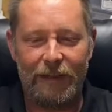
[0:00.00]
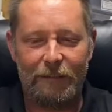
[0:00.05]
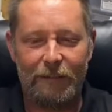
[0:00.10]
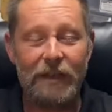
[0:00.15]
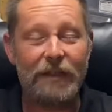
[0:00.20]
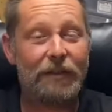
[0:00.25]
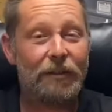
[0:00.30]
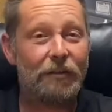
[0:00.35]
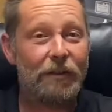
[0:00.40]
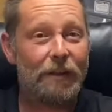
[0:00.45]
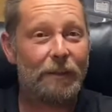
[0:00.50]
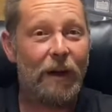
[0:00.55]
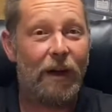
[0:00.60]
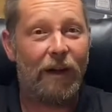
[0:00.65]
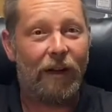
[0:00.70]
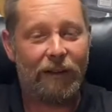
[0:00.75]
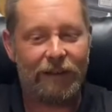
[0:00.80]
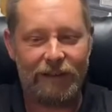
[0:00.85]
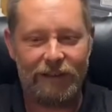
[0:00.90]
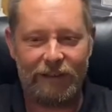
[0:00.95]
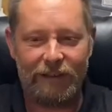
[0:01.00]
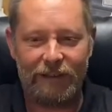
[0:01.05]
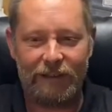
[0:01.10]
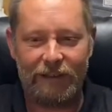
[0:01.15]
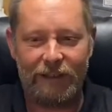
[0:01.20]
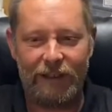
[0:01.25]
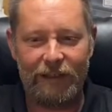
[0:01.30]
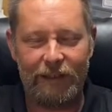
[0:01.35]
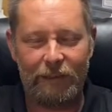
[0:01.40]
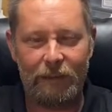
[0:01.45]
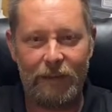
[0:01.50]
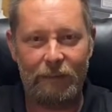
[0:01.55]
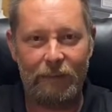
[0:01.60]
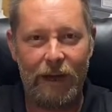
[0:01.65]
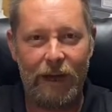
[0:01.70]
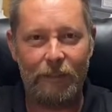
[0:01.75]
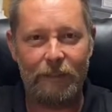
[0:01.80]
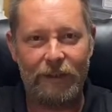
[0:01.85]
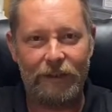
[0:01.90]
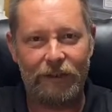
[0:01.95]
mystery box sent to me
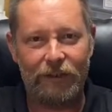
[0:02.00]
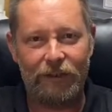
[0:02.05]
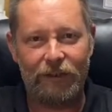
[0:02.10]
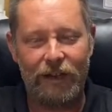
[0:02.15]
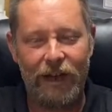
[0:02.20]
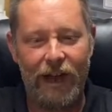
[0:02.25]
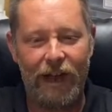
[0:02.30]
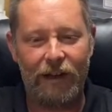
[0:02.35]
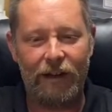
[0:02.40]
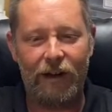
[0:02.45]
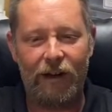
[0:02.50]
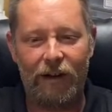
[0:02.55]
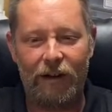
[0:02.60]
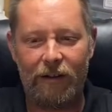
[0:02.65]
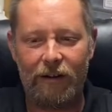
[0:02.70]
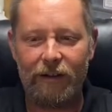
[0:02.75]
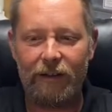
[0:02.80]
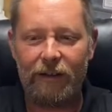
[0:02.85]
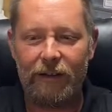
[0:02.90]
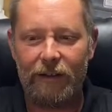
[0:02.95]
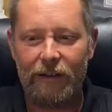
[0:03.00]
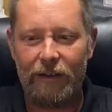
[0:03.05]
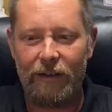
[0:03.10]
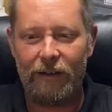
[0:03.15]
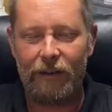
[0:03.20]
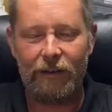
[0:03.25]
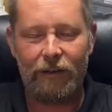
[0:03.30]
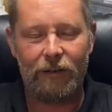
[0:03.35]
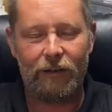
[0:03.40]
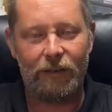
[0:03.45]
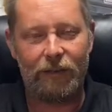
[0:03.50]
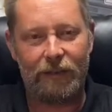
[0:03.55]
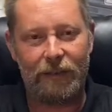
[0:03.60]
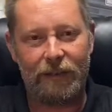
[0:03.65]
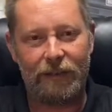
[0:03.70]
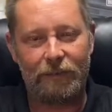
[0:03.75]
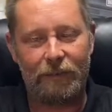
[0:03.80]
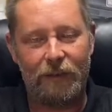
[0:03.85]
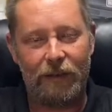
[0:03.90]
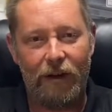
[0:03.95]
by Mr. Chad Hard, who's a
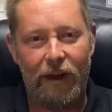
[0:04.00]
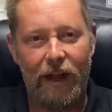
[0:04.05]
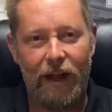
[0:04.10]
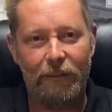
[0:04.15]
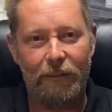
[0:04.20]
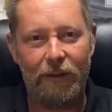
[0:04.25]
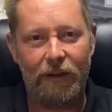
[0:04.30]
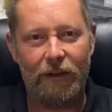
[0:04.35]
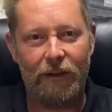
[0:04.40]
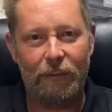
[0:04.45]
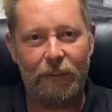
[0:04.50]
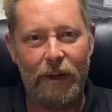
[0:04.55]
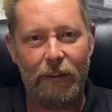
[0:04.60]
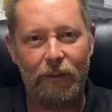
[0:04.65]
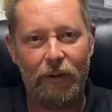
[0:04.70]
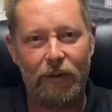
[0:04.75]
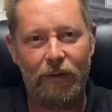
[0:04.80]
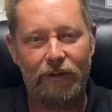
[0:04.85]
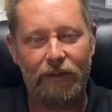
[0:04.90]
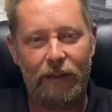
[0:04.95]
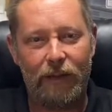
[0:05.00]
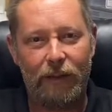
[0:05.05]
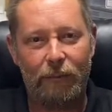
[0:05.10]
subscriber and a member of the